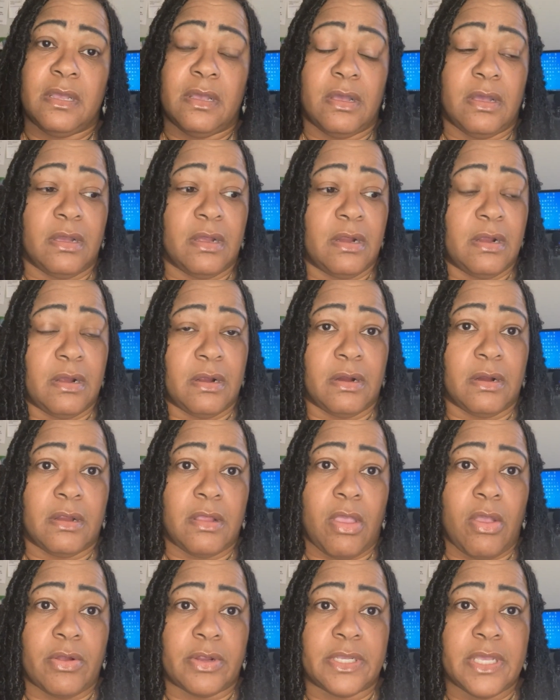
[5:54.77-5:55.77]
are, are,
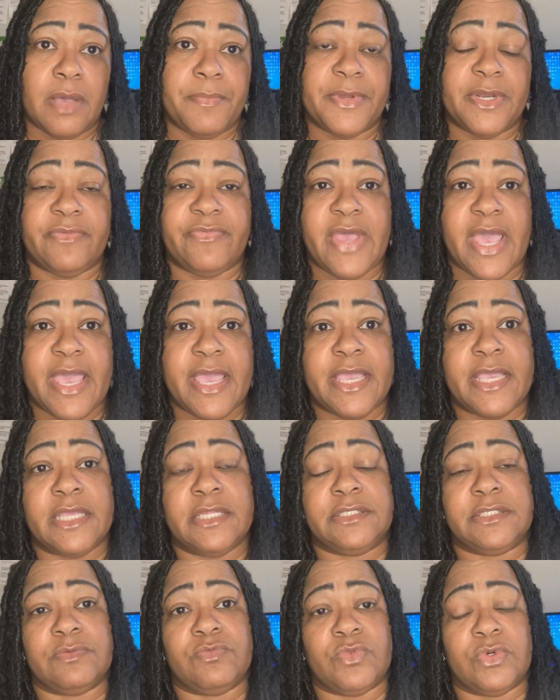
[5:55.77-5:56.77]
are coming of
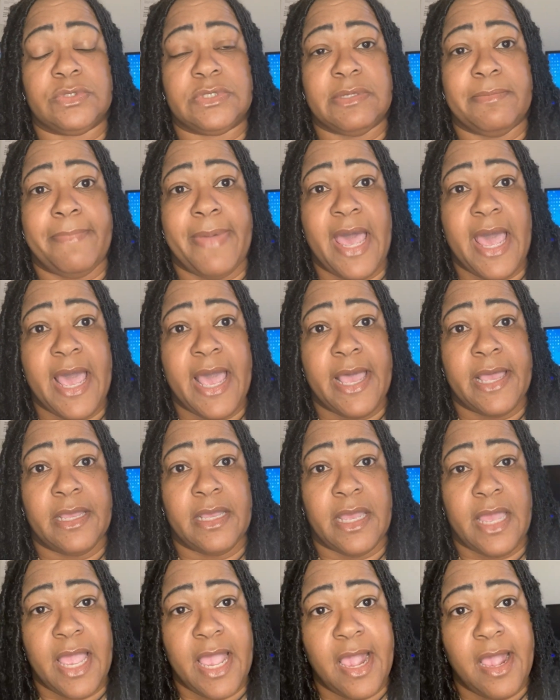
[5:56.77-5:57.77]
age and want to buy
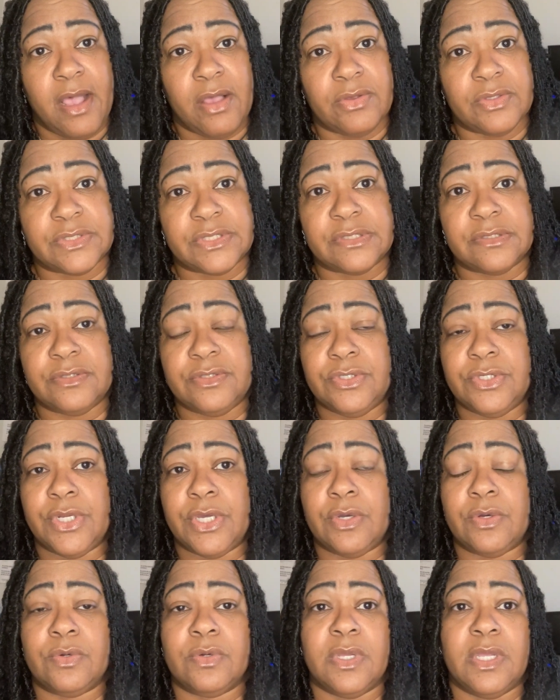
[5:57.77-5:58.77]
a house you
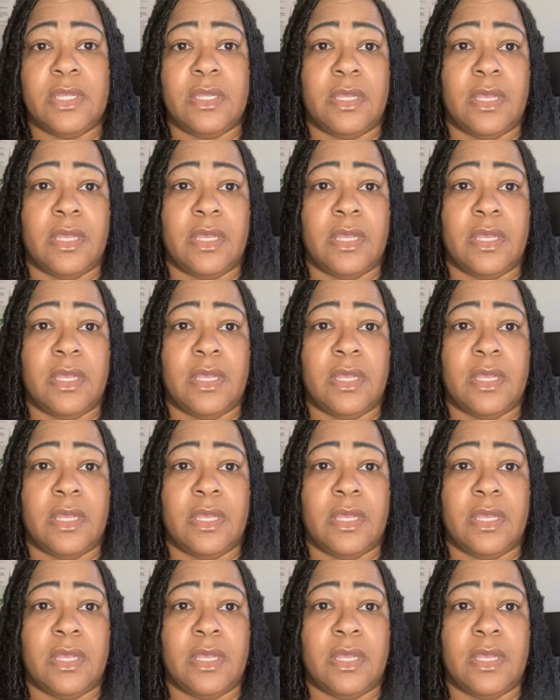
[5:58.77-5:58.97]
know